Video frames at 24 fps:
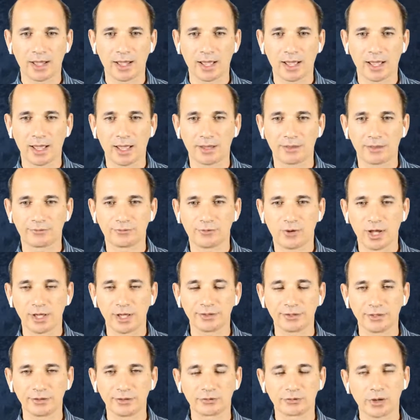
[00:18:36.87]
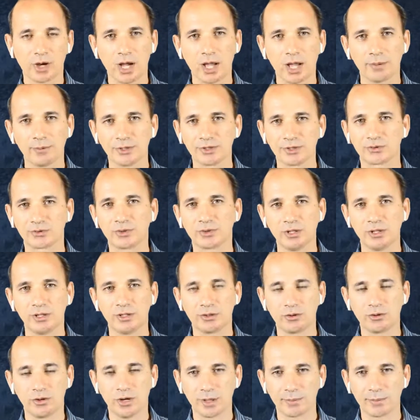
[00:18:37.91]
And finding time is
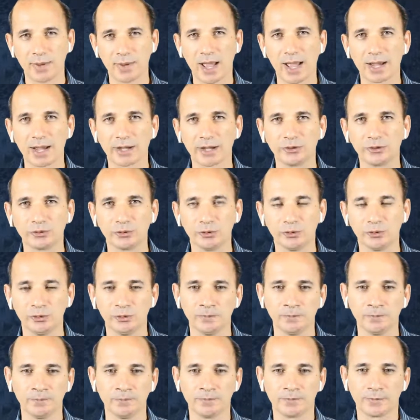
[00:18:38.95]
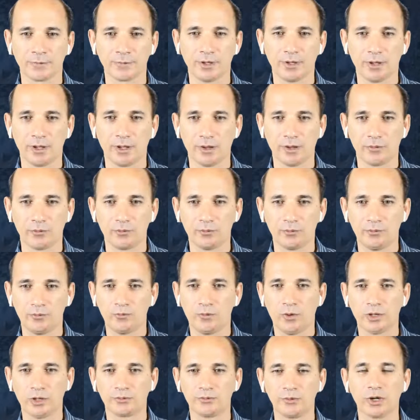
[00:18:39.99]
really going back to
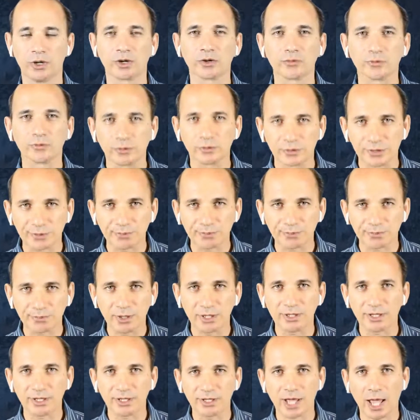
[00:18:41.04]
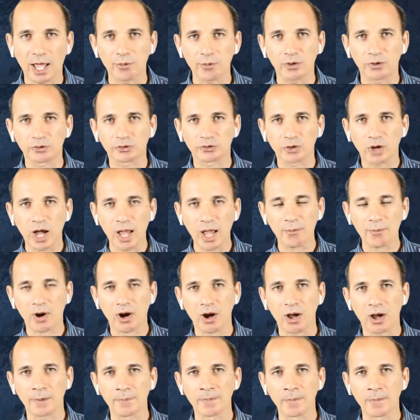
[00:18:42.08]
what we are spending our time
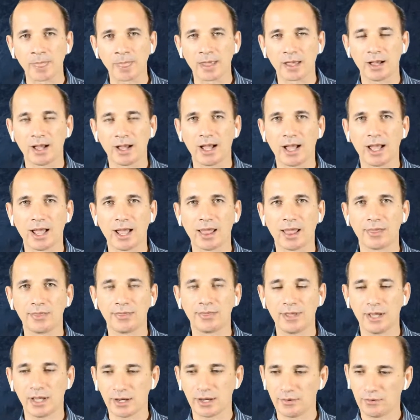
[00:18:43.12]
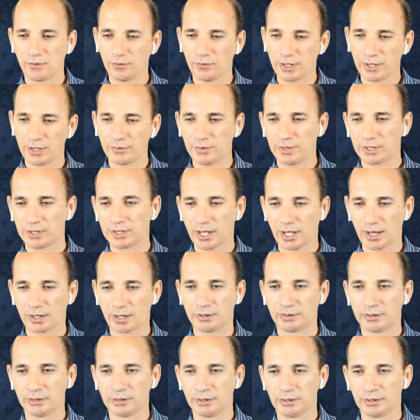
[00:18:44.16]
on, and then where we
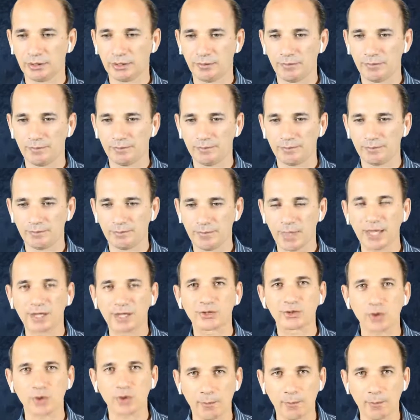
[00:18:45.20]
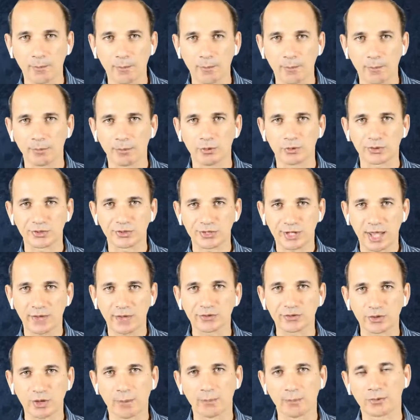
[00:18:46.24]
can make some time or
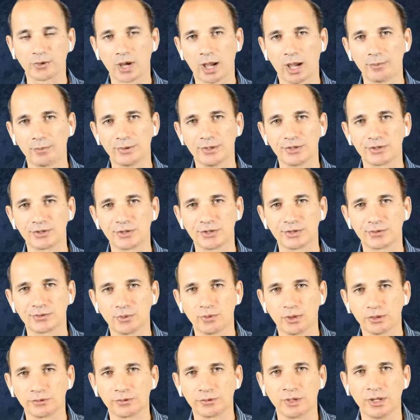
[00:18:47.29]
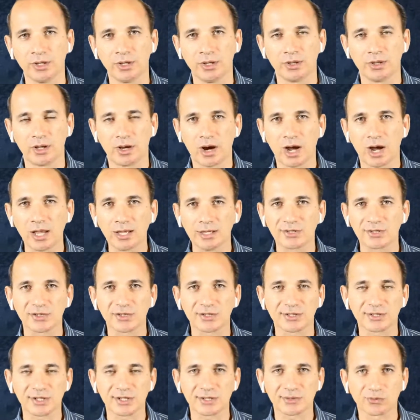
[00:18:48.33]
save some time. This is what highly
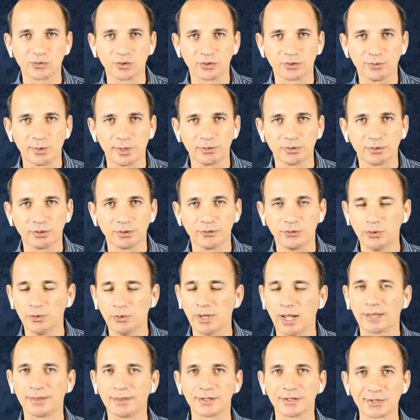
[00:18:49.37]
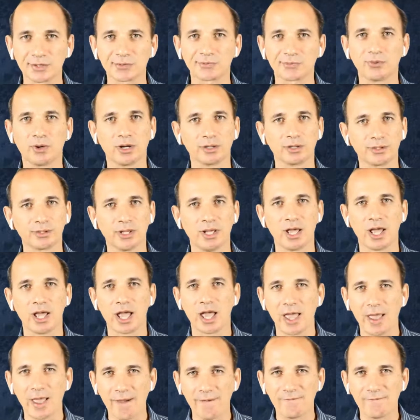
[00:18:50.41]
successful people do, and this is what
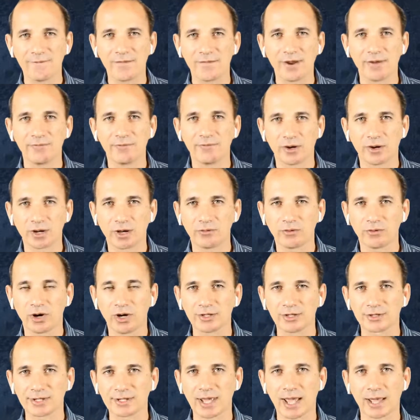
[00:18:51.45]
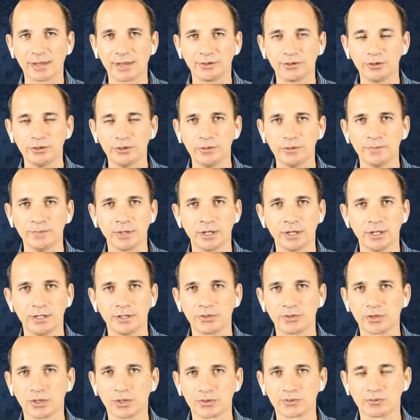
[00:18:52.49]
every one of us can do.
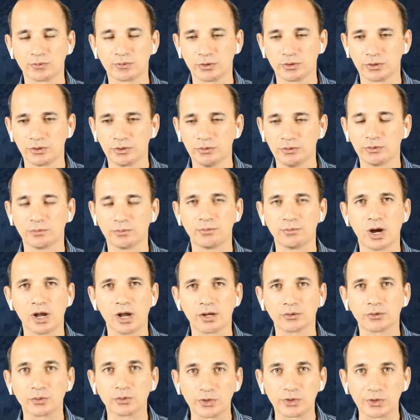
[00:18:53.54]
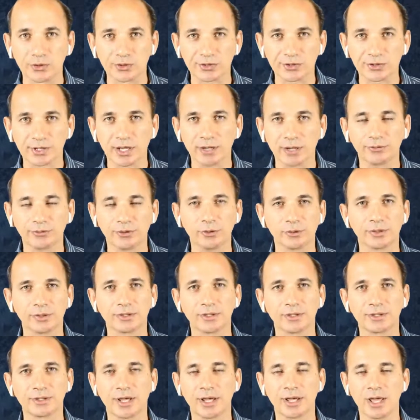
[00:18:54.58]
It's just for you to monitor yourself
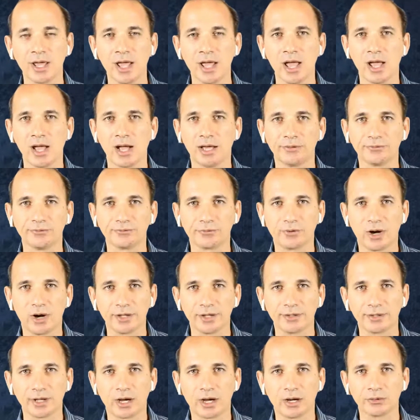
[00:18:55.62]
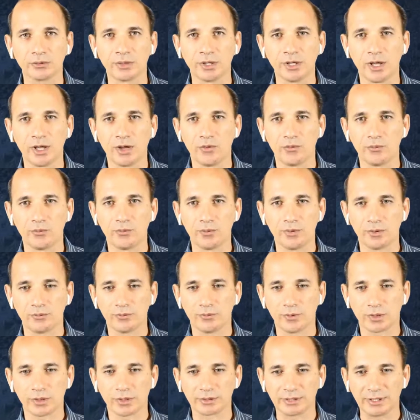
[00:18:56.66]
during the day and find out
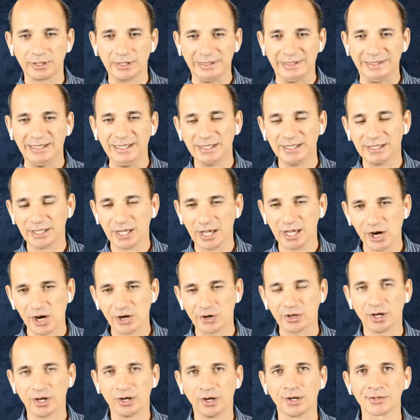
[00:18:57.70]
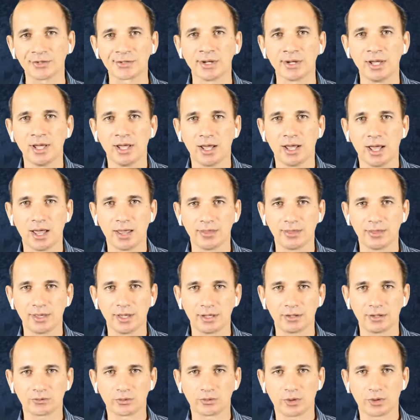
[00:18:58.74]
where are the leak areas, and
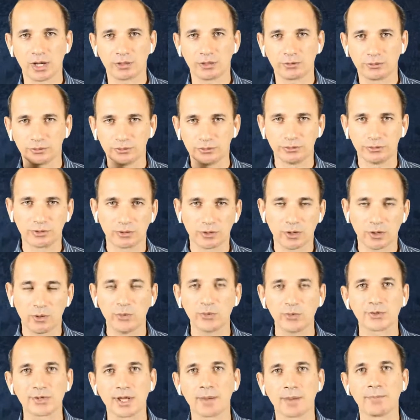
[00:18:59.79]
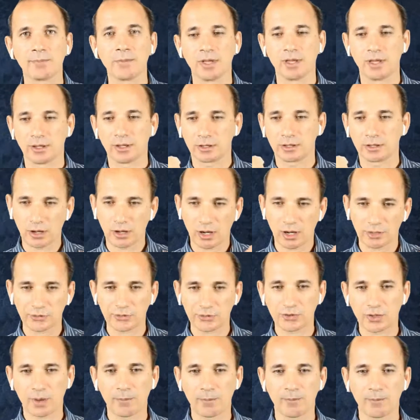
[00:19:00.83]
then try to close them,
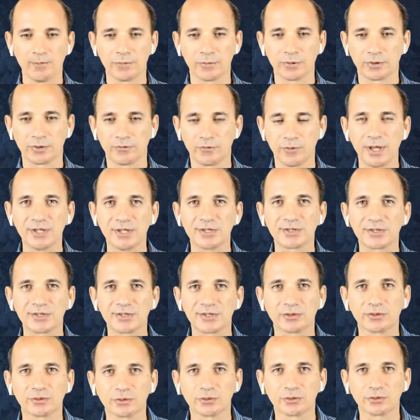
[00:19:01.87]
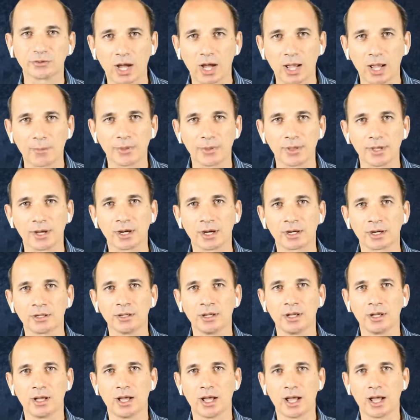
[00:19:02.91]
cut some wasted time there,
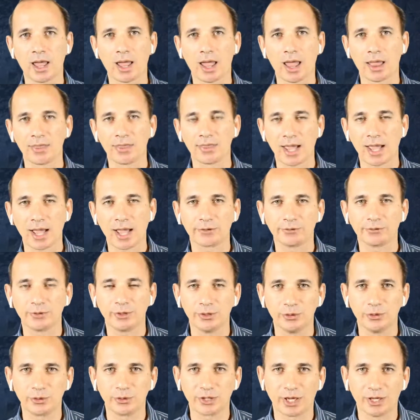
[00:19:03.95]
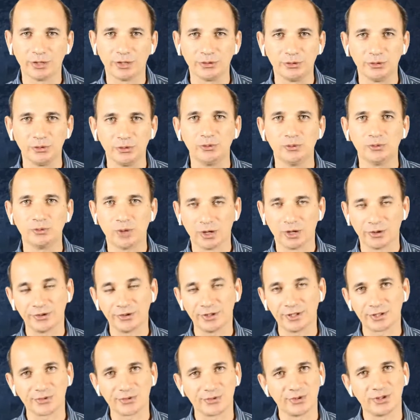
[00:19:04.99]
and that way you can do
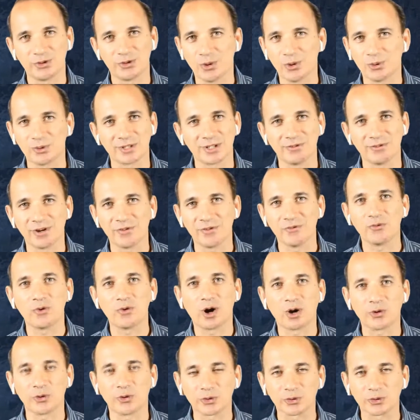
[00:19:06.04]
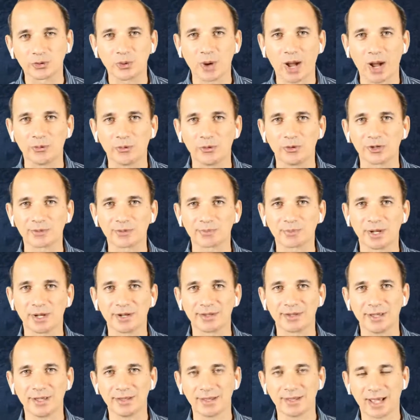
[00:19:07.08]
wonders with those even 1 or 2 hours
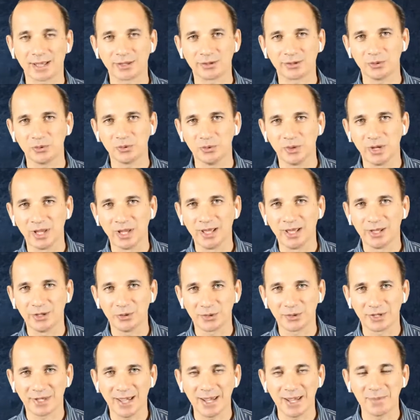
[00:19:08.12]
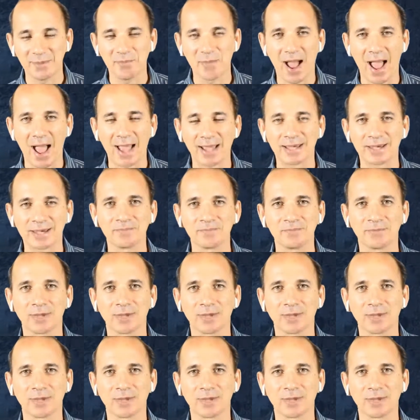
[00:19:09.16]
per day that you gain back.